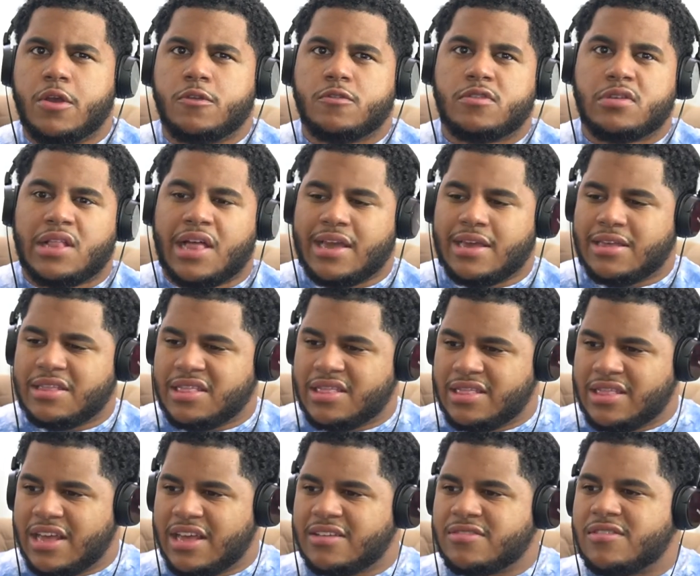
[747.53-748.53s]
So like
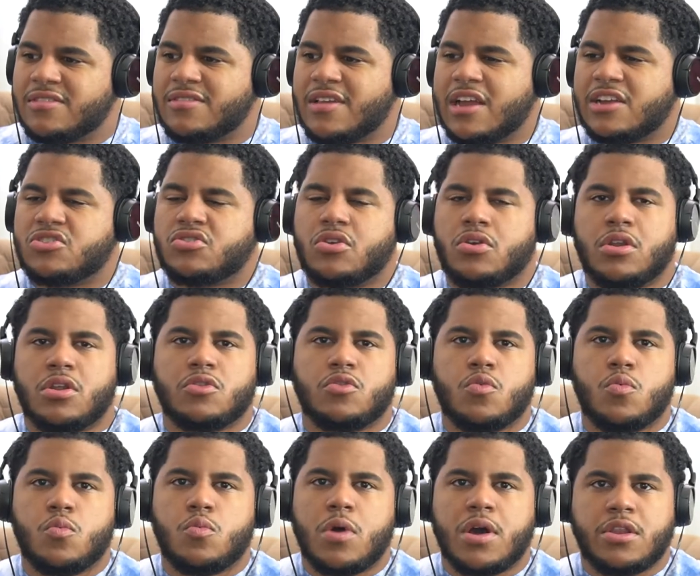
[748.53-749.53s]
this is actually gonna
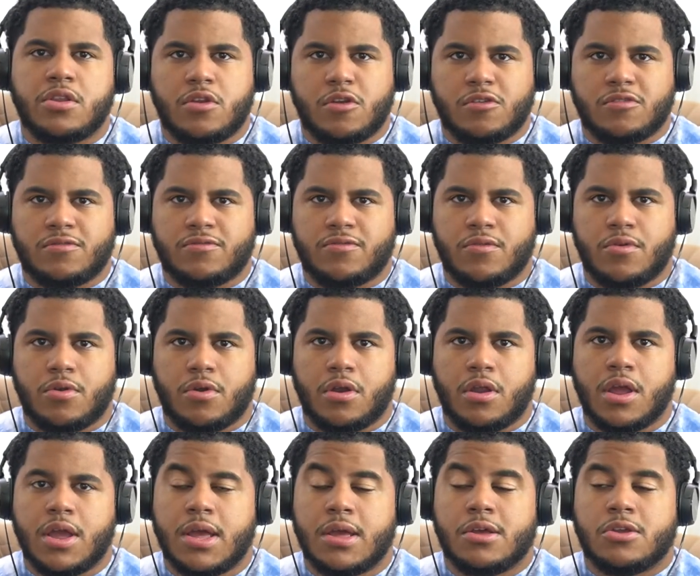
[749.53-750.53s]
do wonders
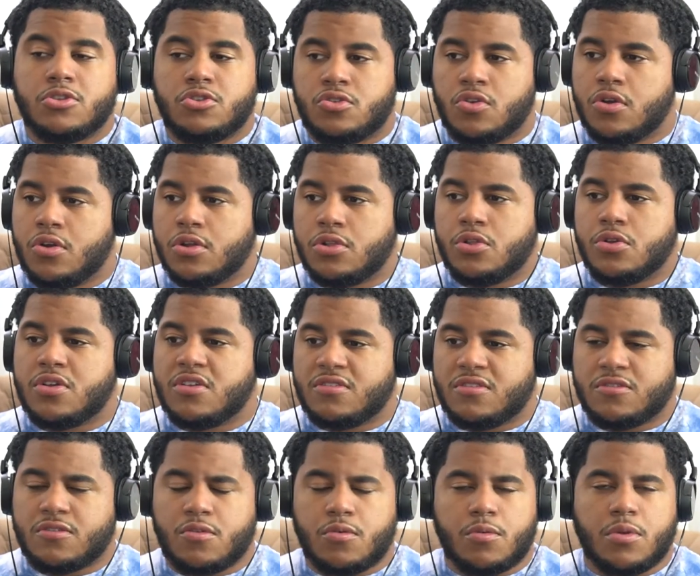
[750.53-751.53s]
for Joyner
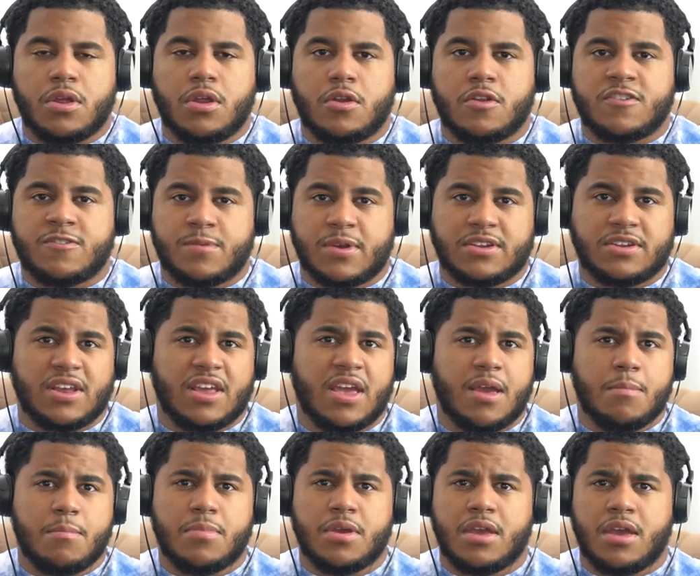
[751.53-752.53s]
Lucas's career, especially
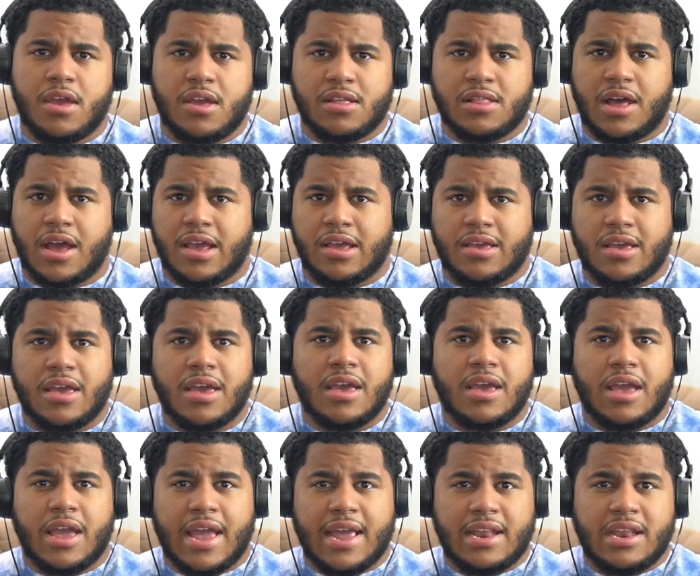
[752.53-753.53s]
him being like
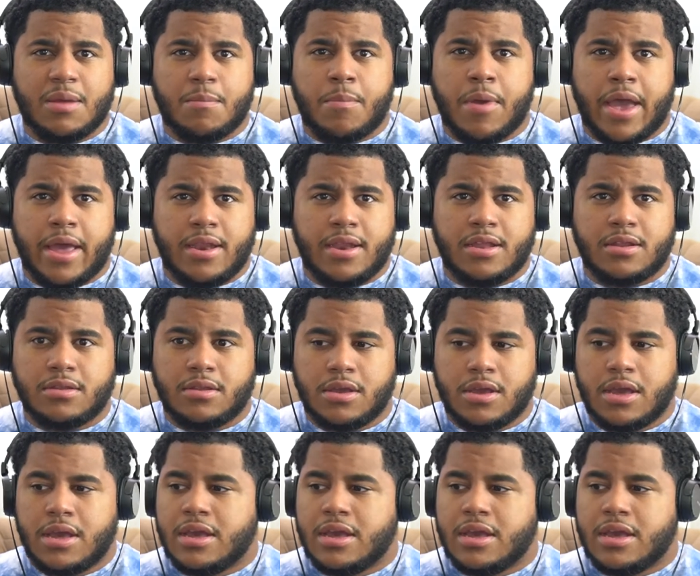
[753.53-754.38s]
independent.